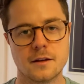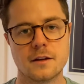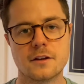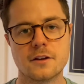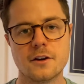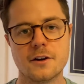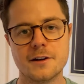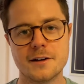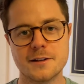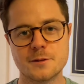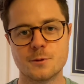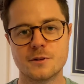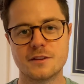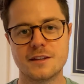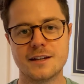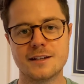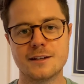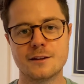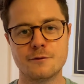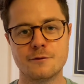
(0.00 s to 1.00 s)
Guys, we're at the
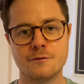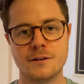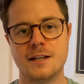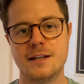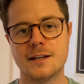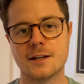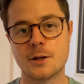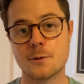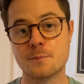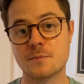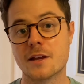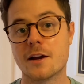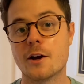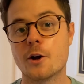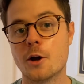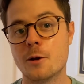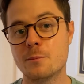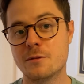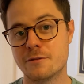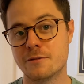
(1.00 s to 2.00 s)
end of the video. I
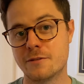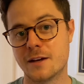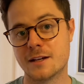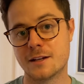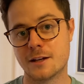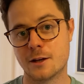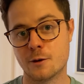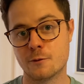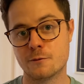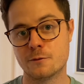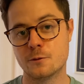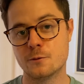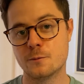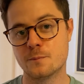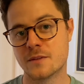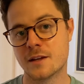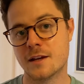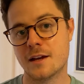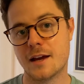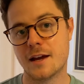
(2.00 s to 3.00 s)
hope you found it helpful.
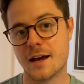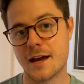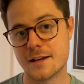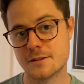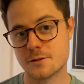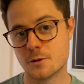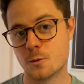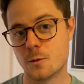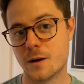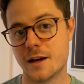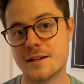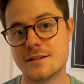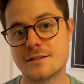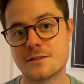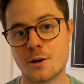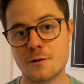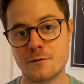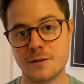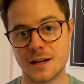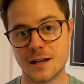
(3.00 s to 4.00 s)
As always,
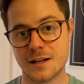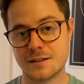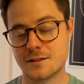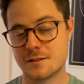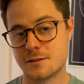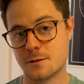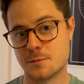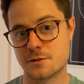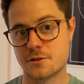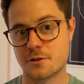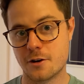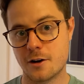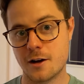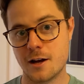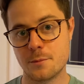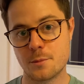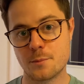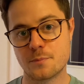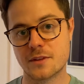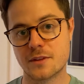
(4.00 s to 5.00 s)
don't forget to
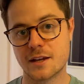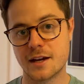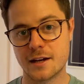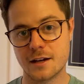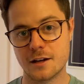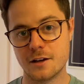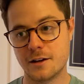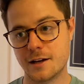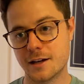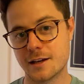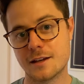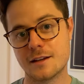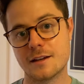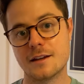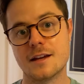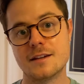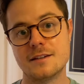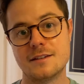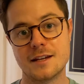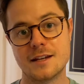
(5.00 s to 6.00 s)
subscribe and like
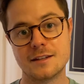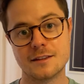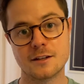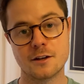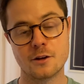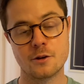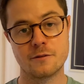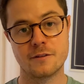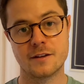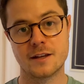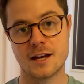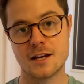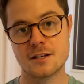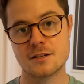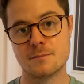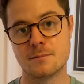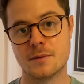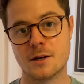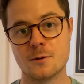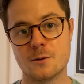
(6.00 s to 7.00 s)
and ding the
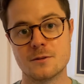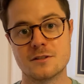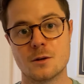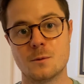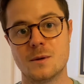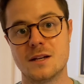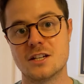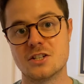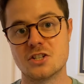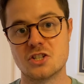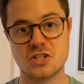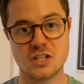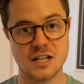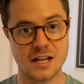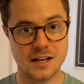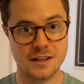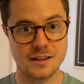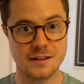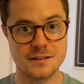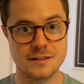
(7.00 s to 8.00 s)
notification bell so we can
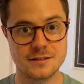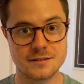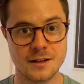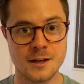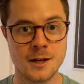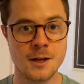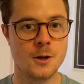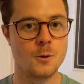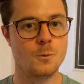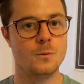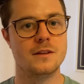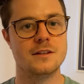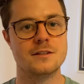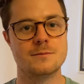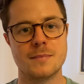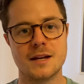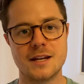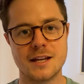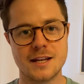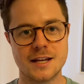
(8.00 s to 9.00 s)
share this with as
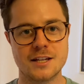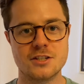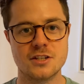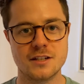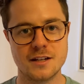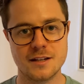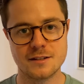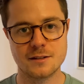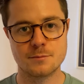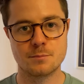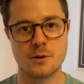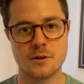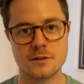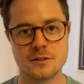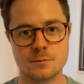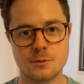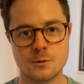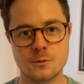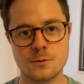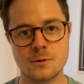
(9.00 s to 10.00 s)
many engineers as
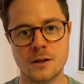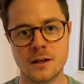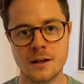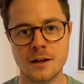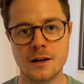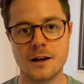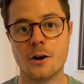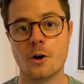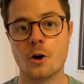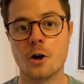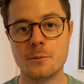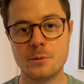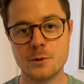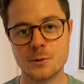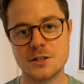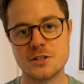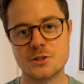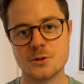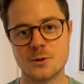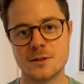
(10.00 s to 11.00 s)
possible. I hope you
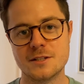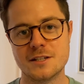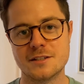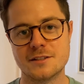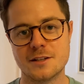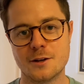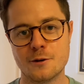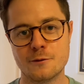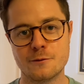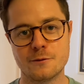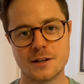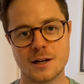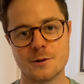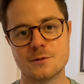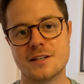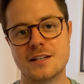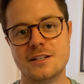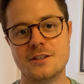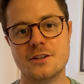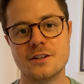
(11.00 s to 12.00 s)
enjoyed yourself, and I'll
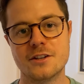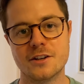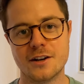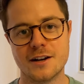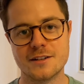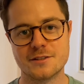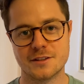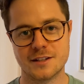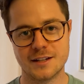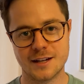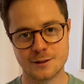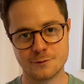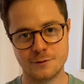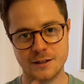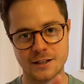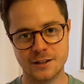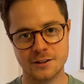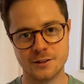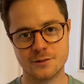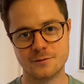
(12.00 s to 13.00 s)
see you guys on the next
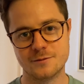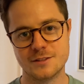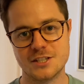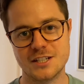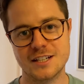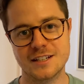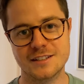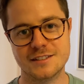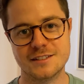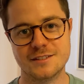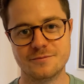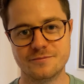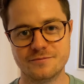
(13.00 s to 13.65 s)
video. Cheers.